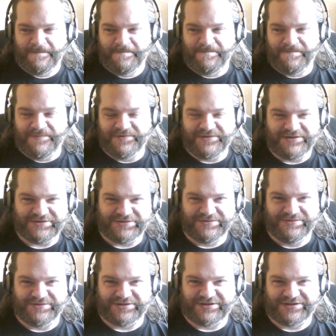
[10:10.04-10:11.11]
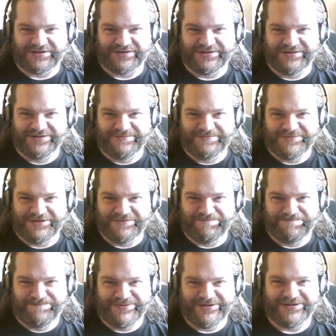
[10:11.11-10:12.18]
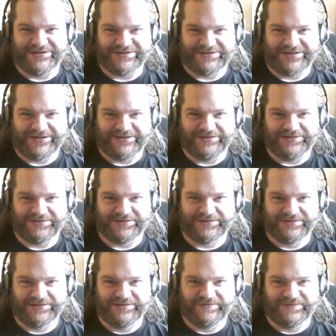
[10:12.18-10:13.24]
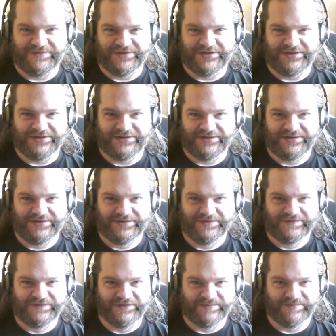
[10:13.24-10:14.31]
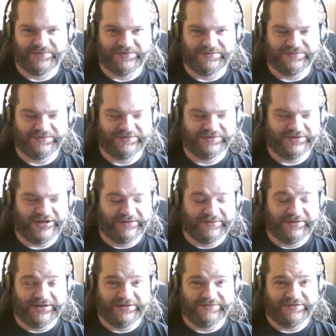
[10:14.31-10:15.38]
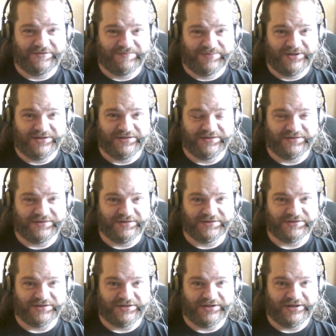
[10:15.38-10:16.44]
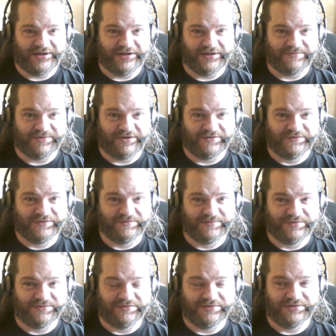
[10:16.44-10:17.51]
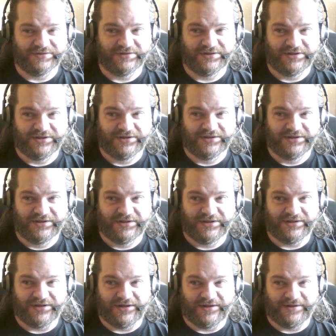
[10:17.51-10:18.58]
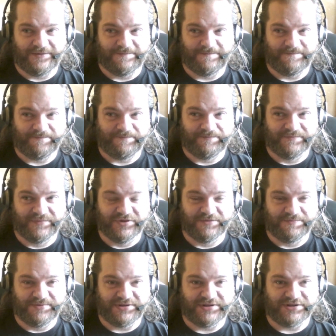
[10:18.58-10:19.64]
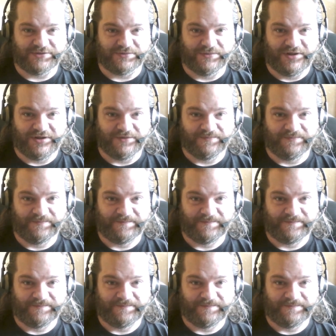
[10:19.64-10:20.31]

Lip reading: But that's not my biggest hate of football. I mean, there are plenty of things that I hate about football. But the biggest one